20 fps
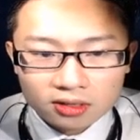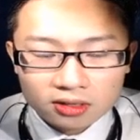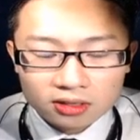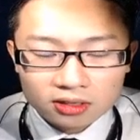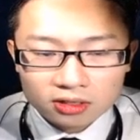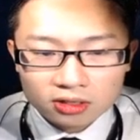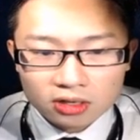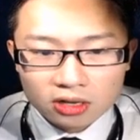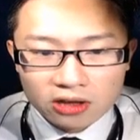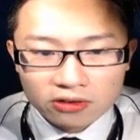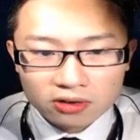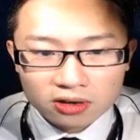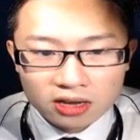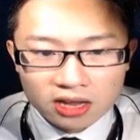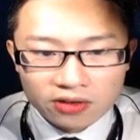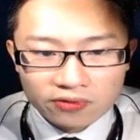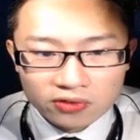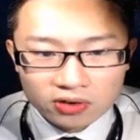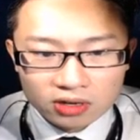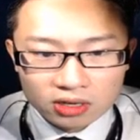You are going to
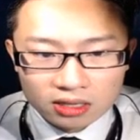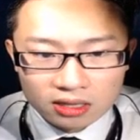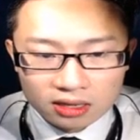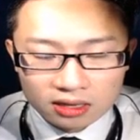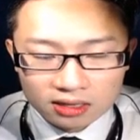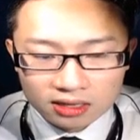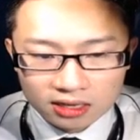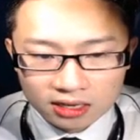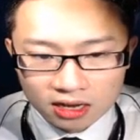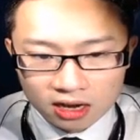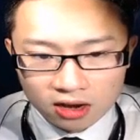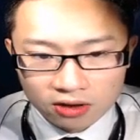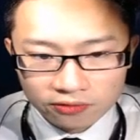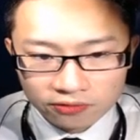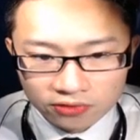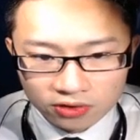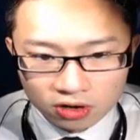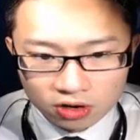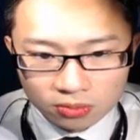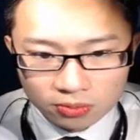have a count
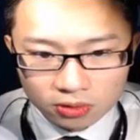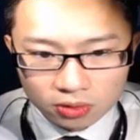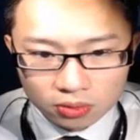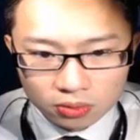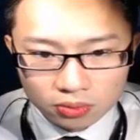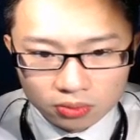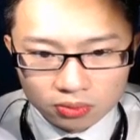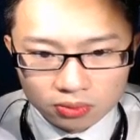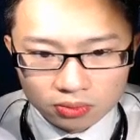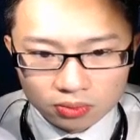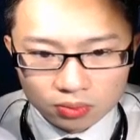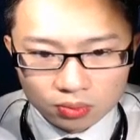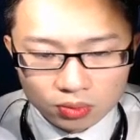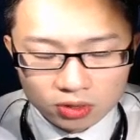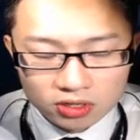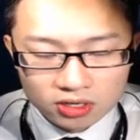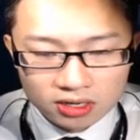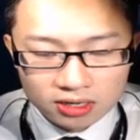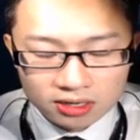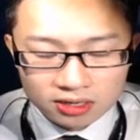variable,
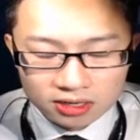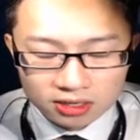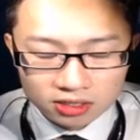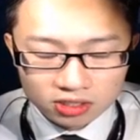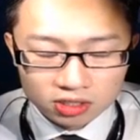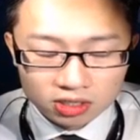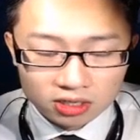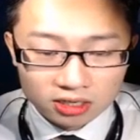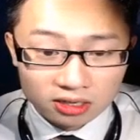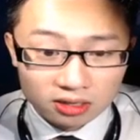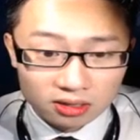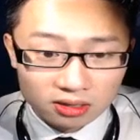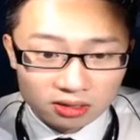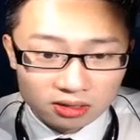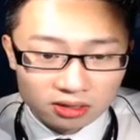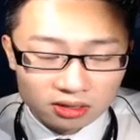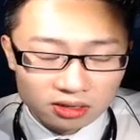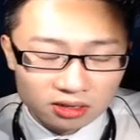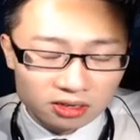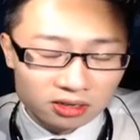which I
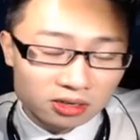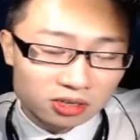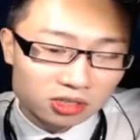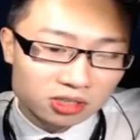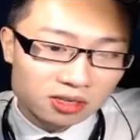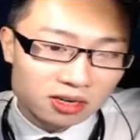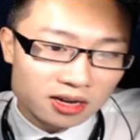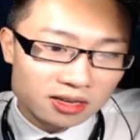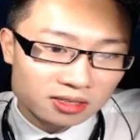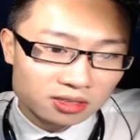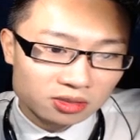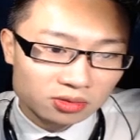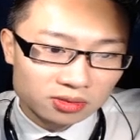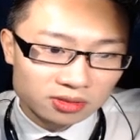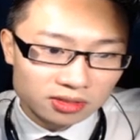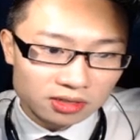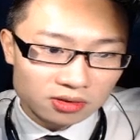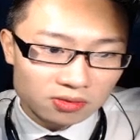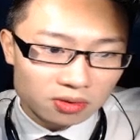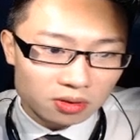initialize it to
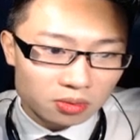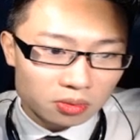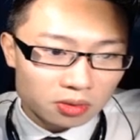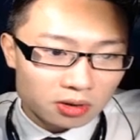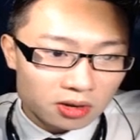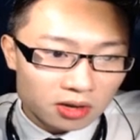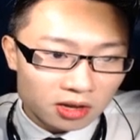0.